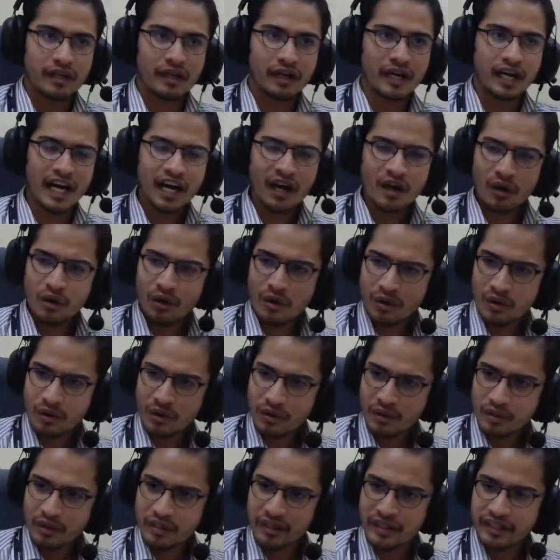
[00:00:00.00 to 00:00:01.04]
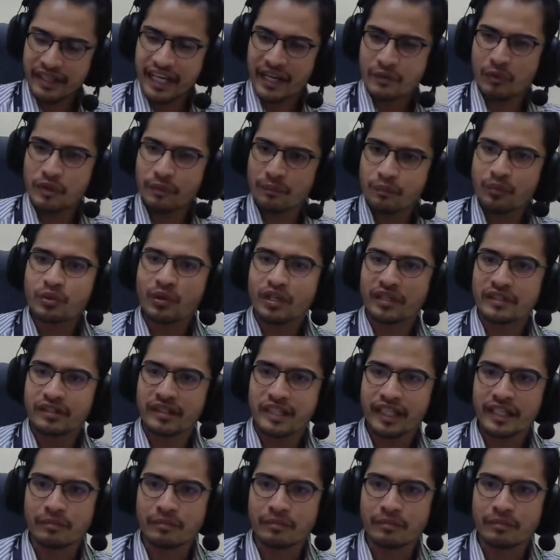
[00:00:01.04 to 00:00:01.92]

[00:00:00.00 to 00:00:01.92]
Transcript: how can we put on the